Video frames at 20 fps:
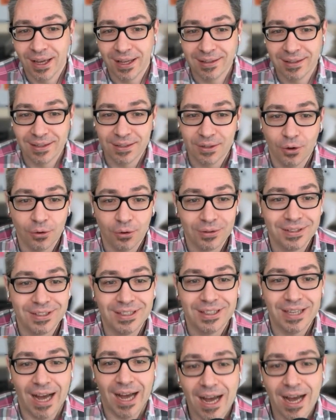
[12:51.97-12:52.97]
And then on
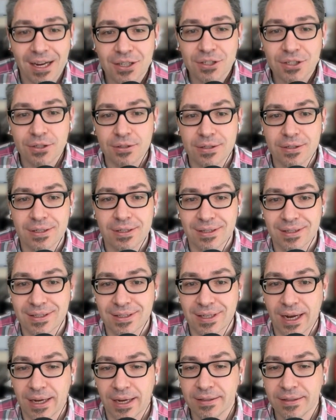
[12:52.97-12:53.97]
the actions
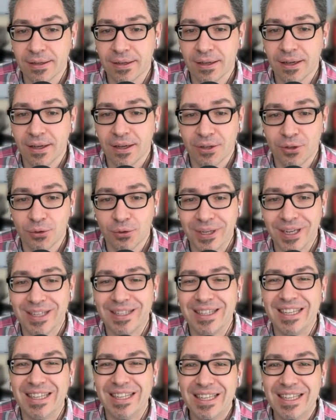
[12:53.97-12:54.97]
side, you
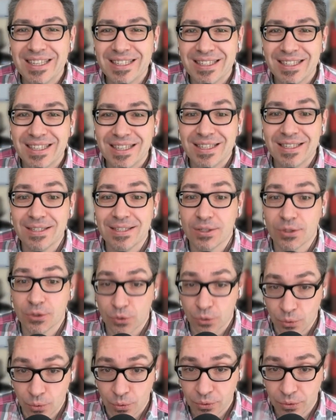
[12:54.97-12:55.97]
can easily
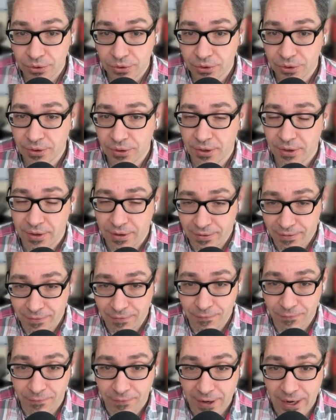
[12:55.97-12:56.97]
sort
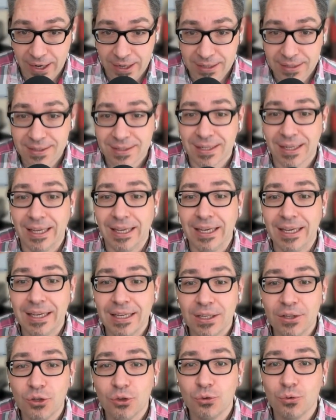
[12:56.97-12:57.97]
files
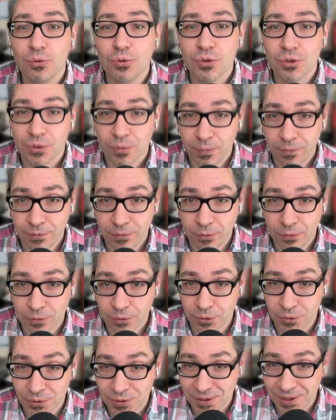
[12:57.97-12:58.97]
into
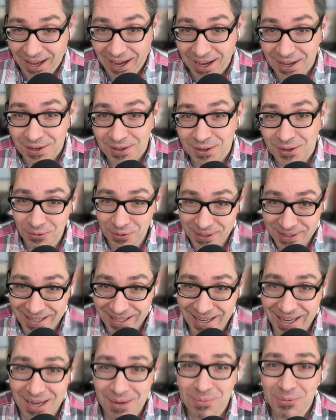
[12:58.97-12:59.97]
subfolders and
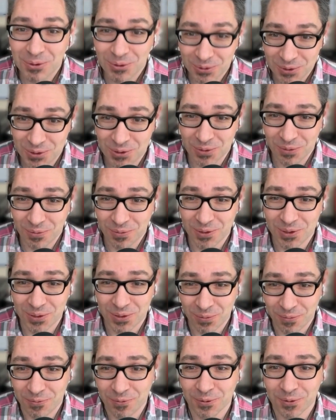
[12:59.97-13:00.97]
name those sub
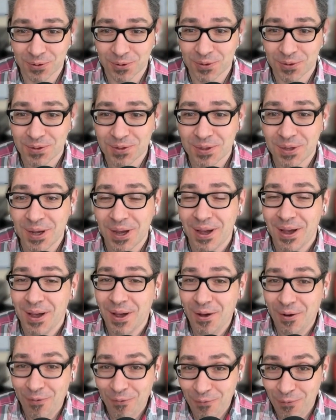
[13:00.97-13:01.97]
subfolders
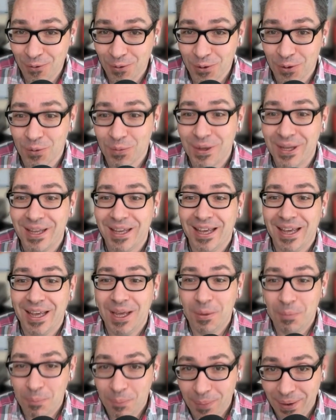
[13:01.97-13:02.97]
following
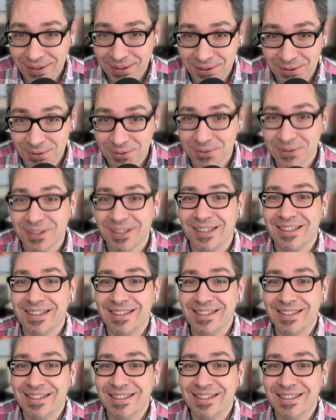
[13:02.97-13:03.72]
a pattern